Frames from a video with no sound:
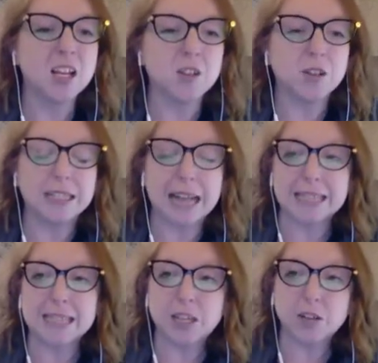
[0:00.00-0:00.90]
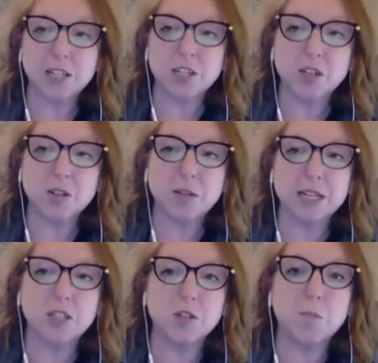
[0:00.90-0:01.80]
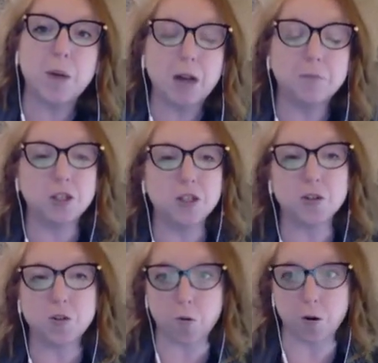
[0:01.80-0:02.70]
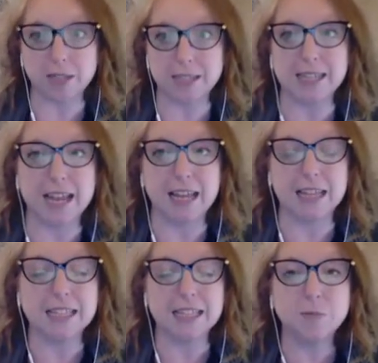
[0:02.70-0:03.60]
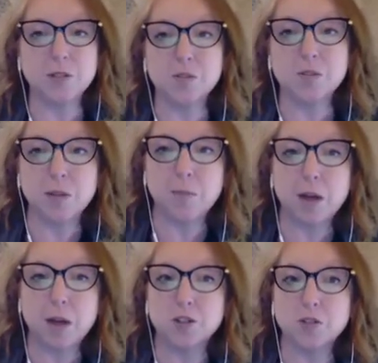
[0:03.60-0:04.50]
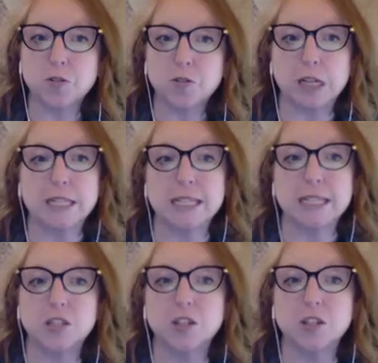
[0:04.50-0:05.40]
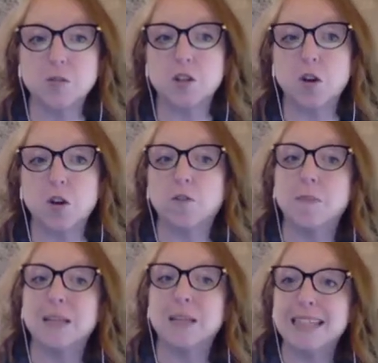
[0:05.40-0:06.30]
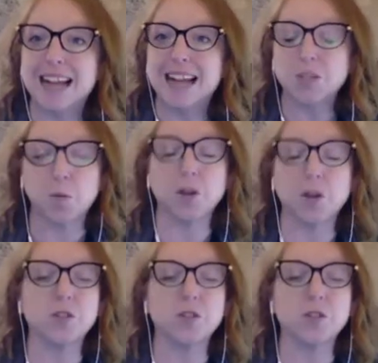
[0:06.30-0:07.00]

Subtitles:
So the last thing you need to do is to publish your course, and the simplest way to publish your course is to do so from the dashboard.